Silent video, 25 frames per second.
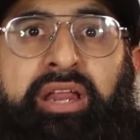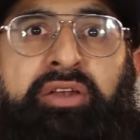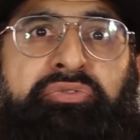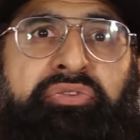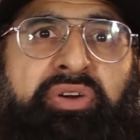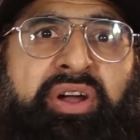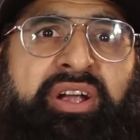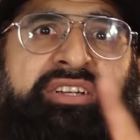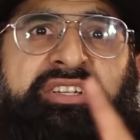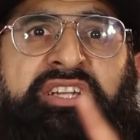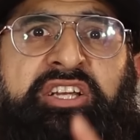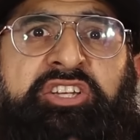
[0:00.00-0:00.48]
In
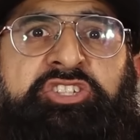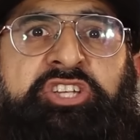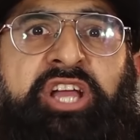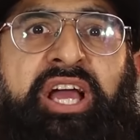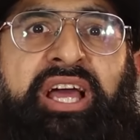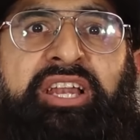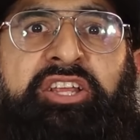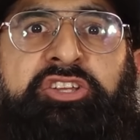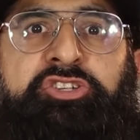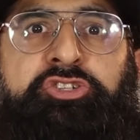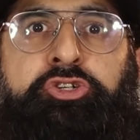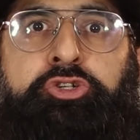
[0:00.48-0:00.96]
fact, I
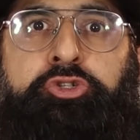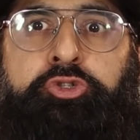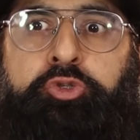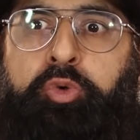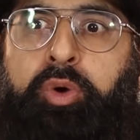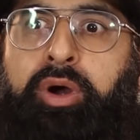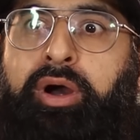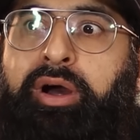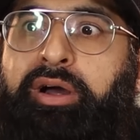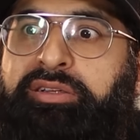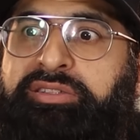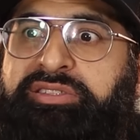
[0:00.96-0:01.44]
challenge you
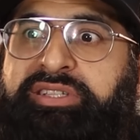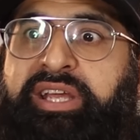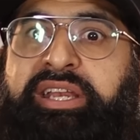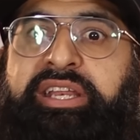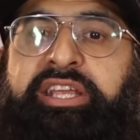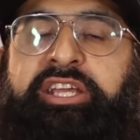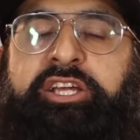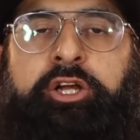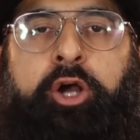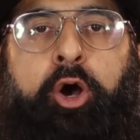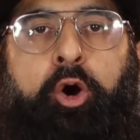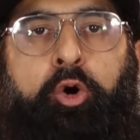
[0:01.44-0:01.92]
to ask
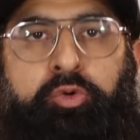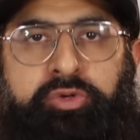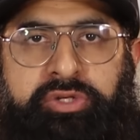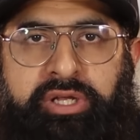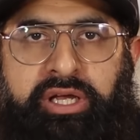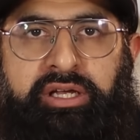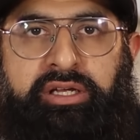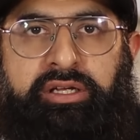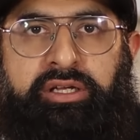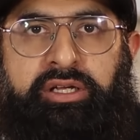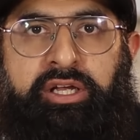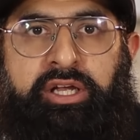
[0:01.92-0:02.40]
any
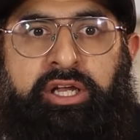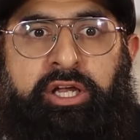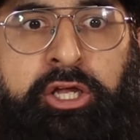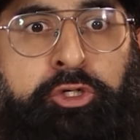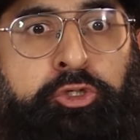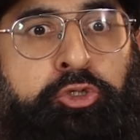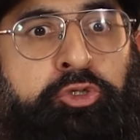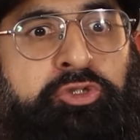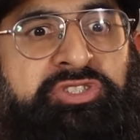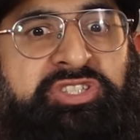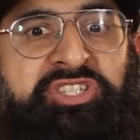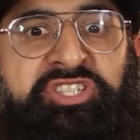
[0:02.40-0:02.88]
coder
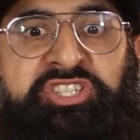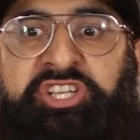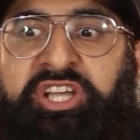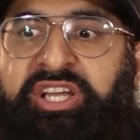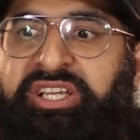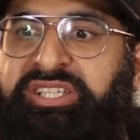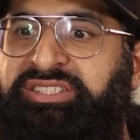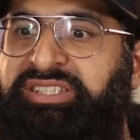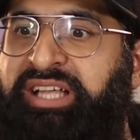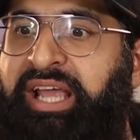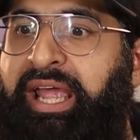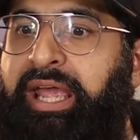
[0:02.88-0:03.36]
to
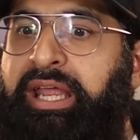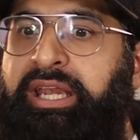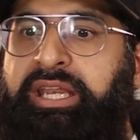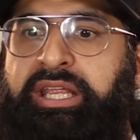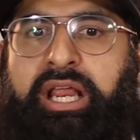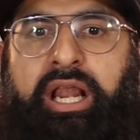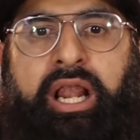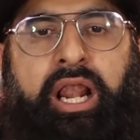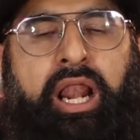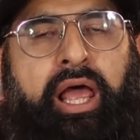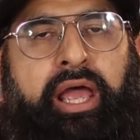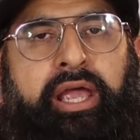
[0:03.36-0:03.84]
suggest
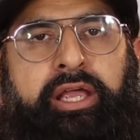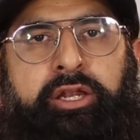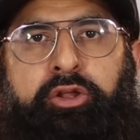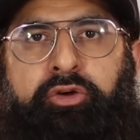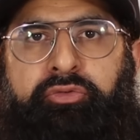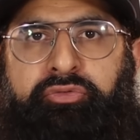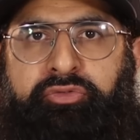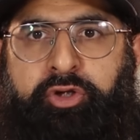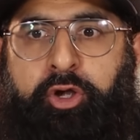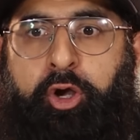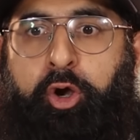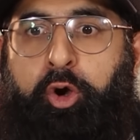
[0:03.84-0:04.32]
any line
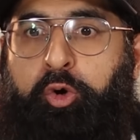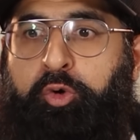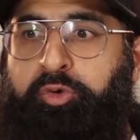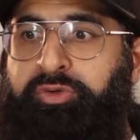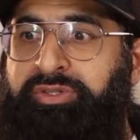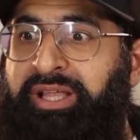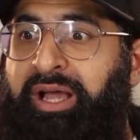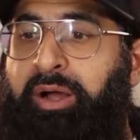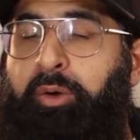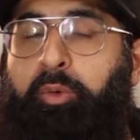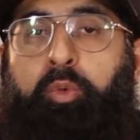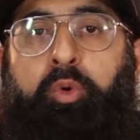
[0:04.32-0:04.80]
of
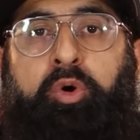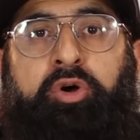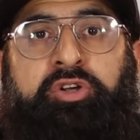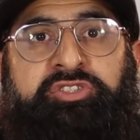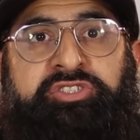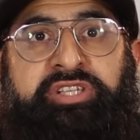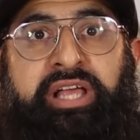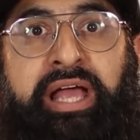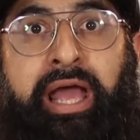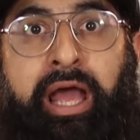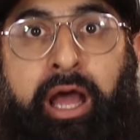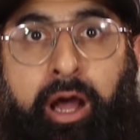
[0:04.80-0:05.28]
code that
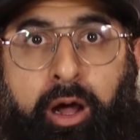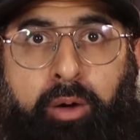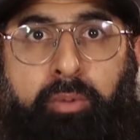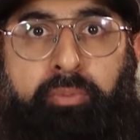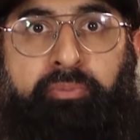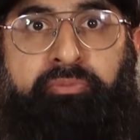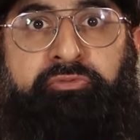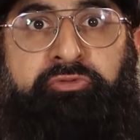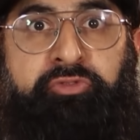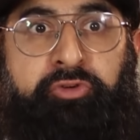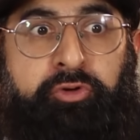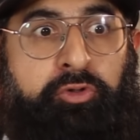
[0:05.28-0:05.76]
was
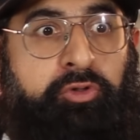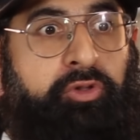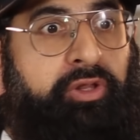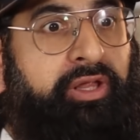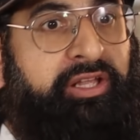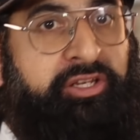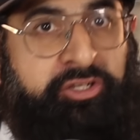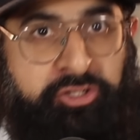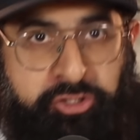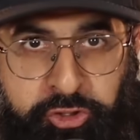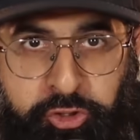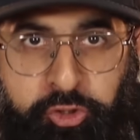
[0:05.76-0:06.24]
helpful
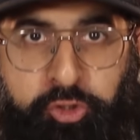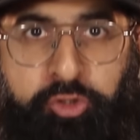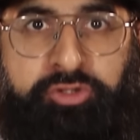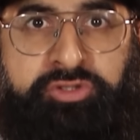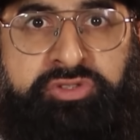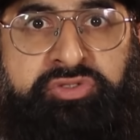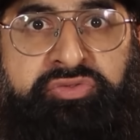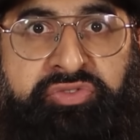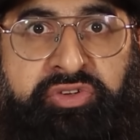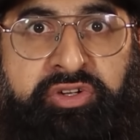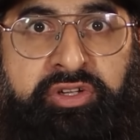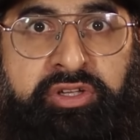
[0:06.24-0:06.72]
and
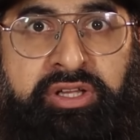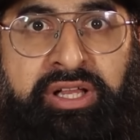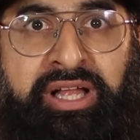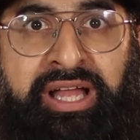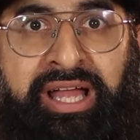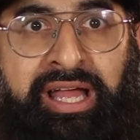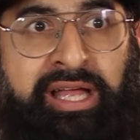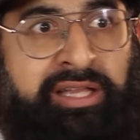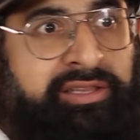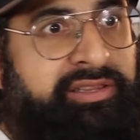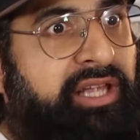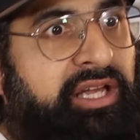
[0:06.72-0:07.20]
useful
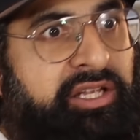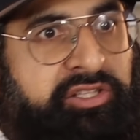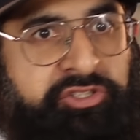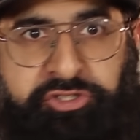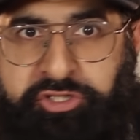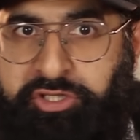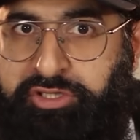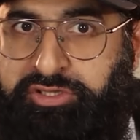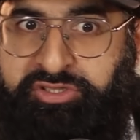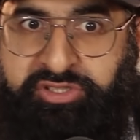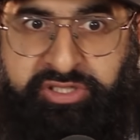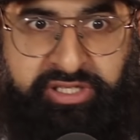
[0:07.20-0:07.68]

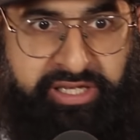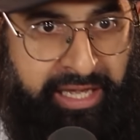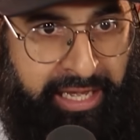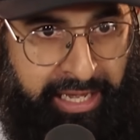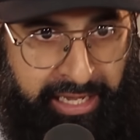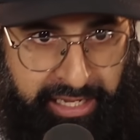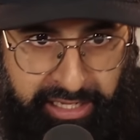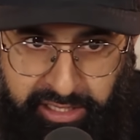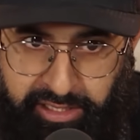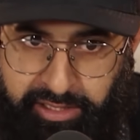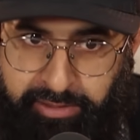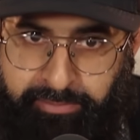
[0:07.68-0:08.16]
that just
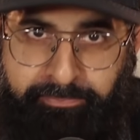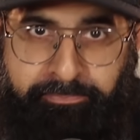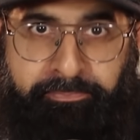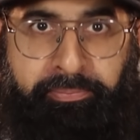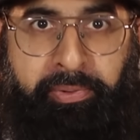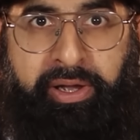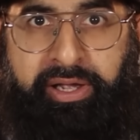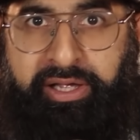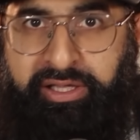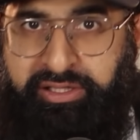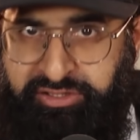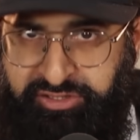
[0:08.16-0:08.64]
came by